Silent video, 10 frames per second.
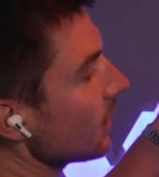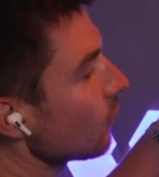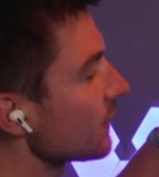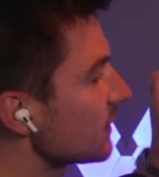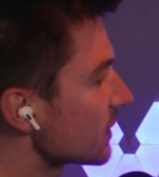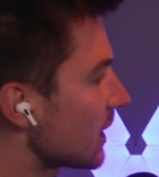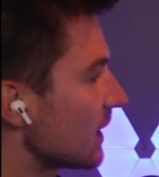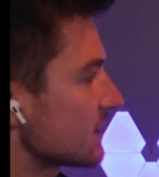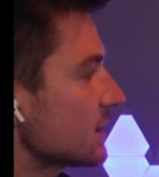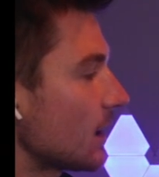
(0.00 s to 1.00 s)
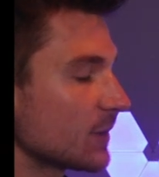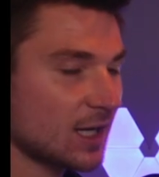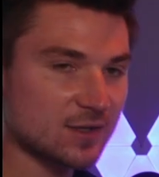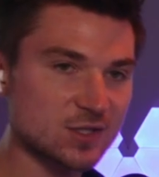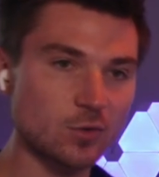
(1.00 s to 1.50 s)
Within the content, I'm going to
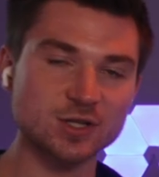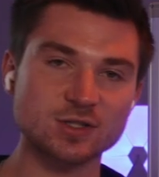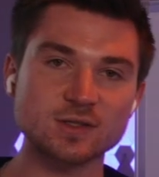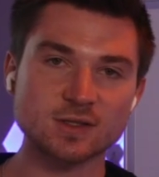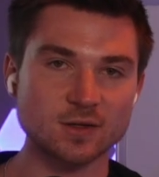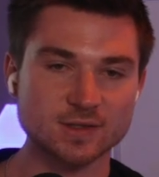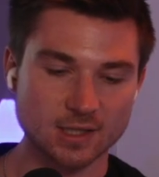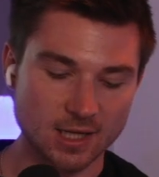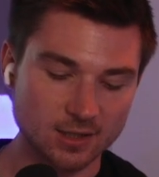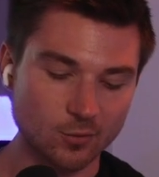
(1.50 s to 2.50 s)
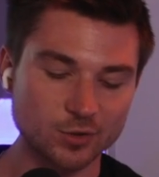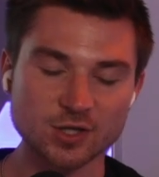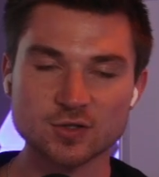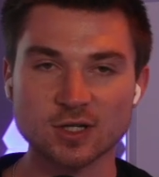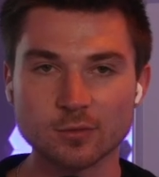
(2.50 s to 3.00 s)
ask questions. I'll say, hey, like, what are you
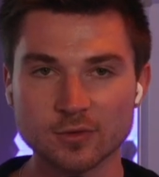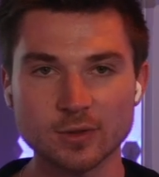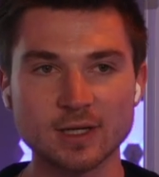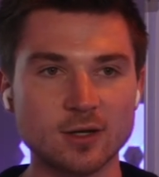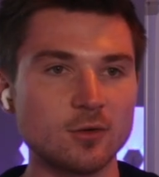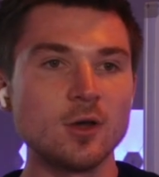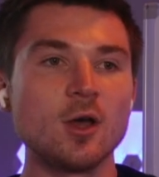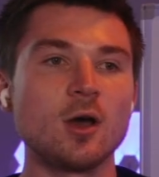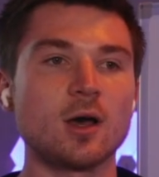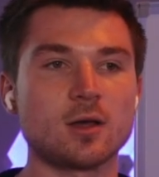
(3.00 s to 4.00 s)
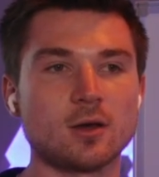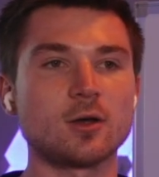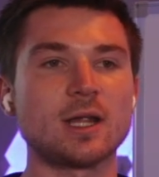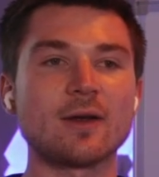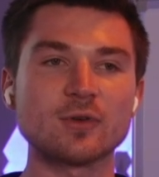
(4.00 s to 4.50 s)
struggling with right now? On
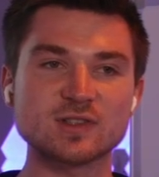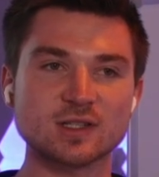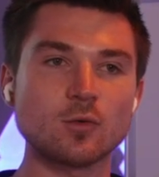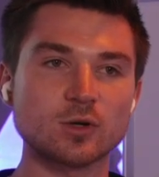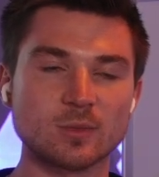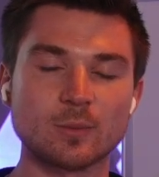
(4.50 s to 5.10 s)
every single one of my